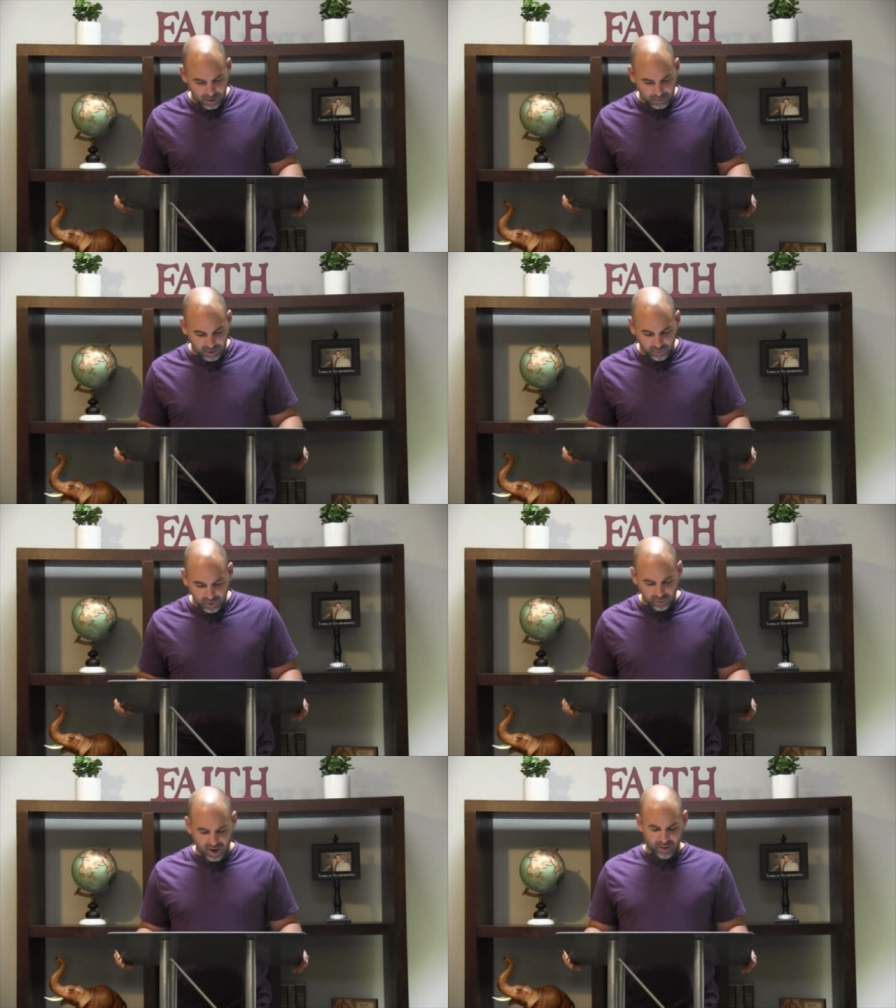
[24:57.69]
But as we
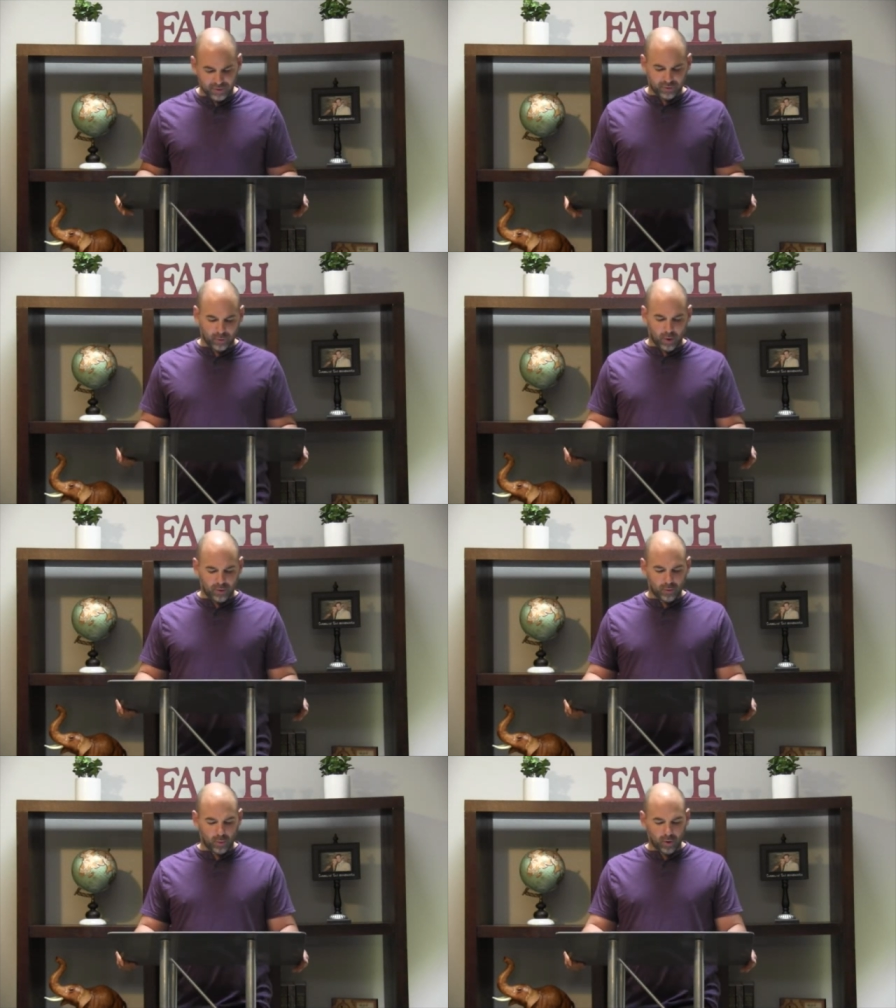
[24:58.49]
go down this road in
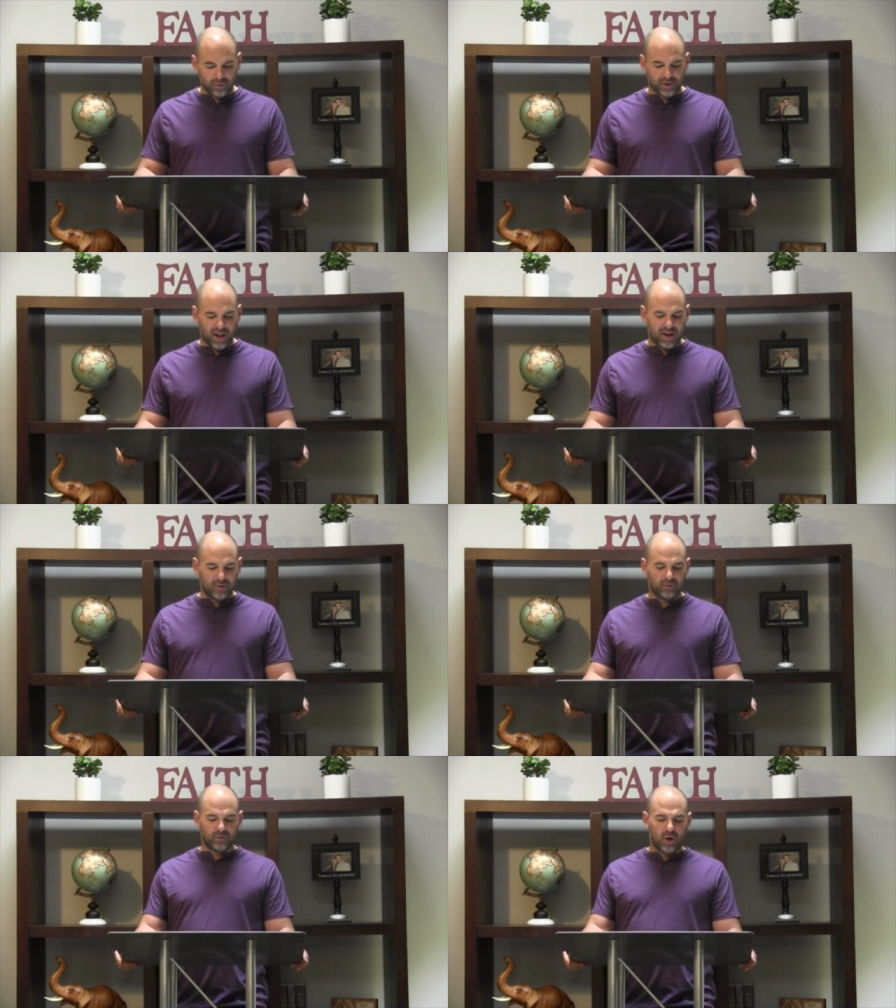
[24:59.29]
the world today, there's,